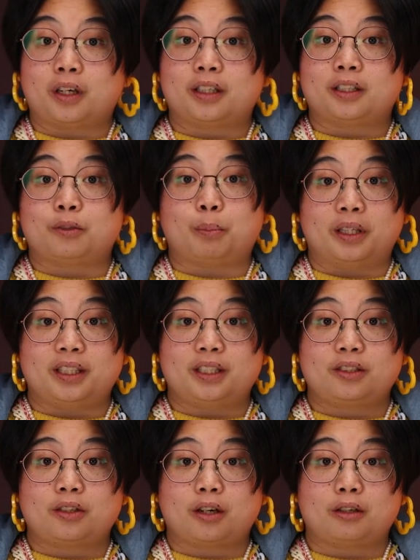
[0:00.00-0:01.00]
far as
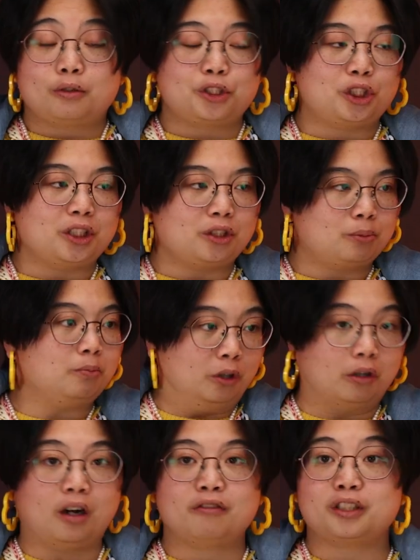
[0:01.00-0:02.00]
bunnies go, she's,
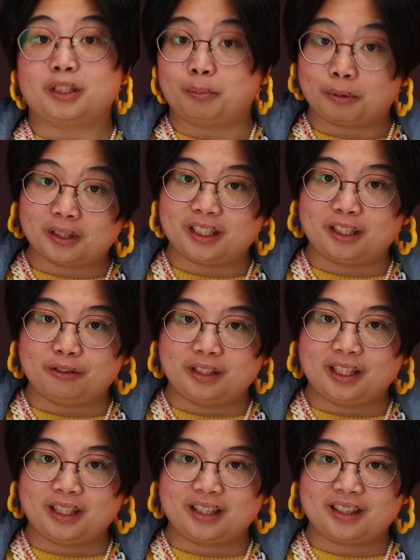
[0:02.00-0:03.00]
obviously pretty
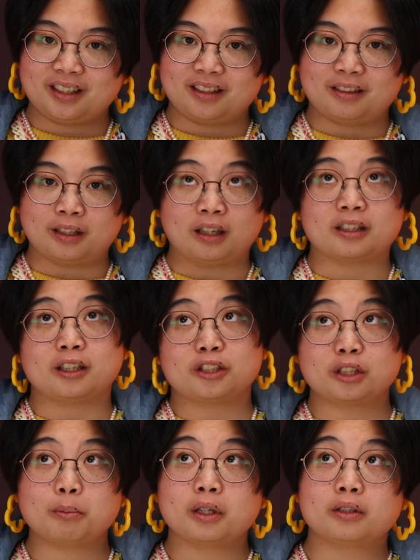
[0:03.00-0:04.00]
unique. There are
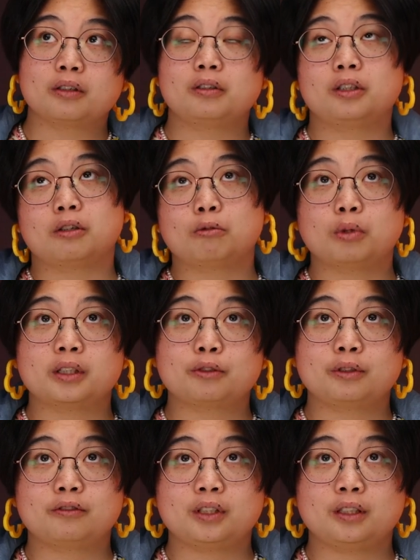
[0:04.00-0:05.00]
some other,
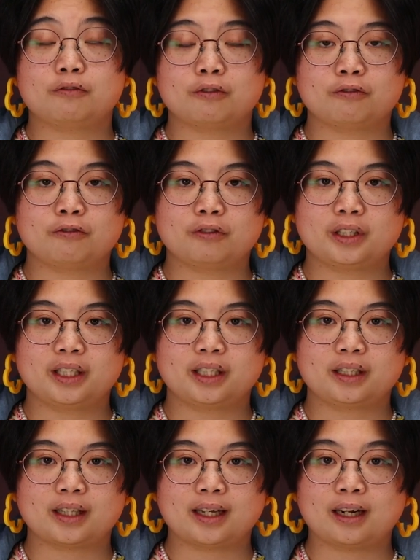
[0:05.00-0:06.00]
ones we've seen from
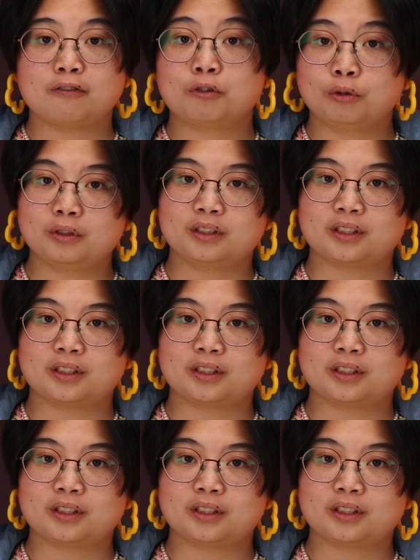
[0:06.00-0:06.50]
Freeing that have cool